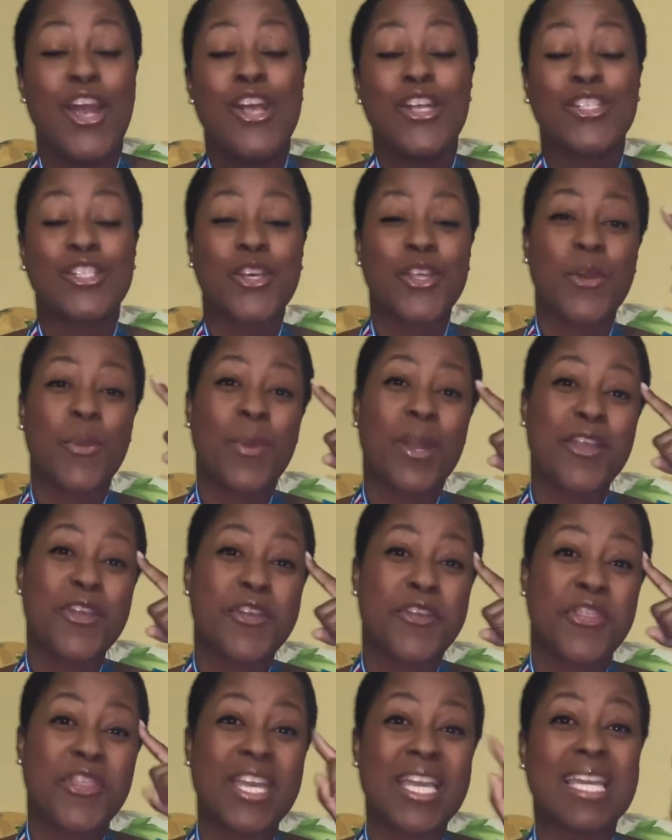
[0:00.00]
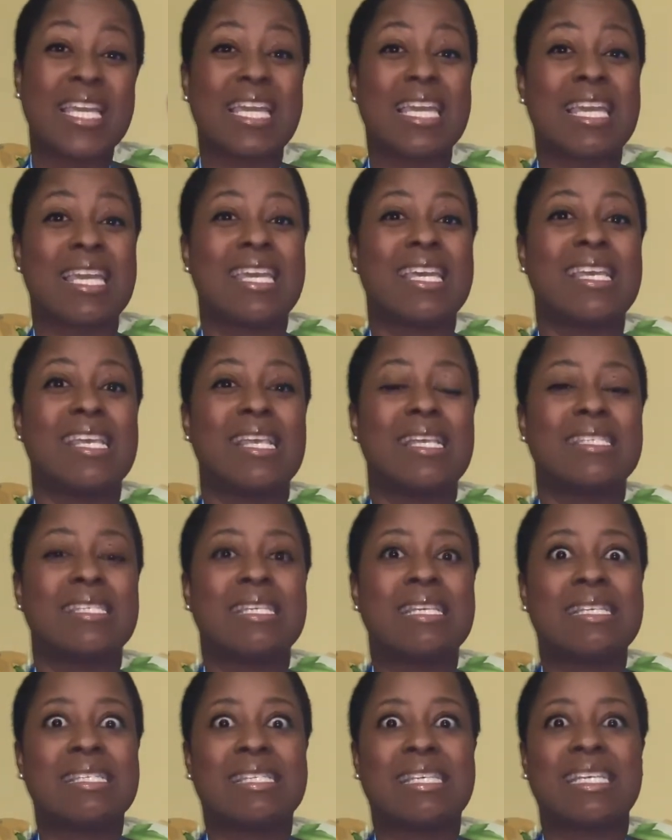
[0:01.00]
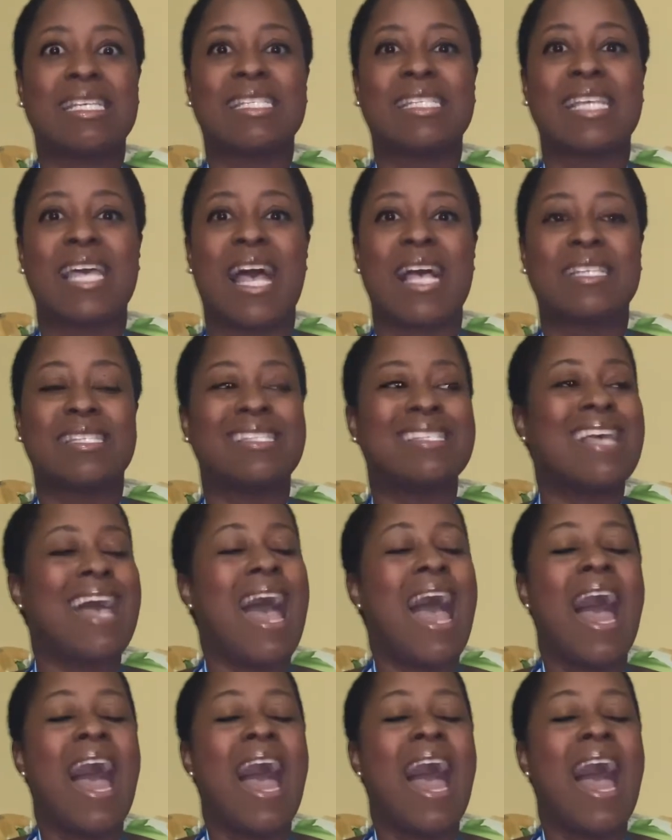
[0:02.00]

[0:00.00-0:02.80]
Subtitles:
so that what you're thinking is success,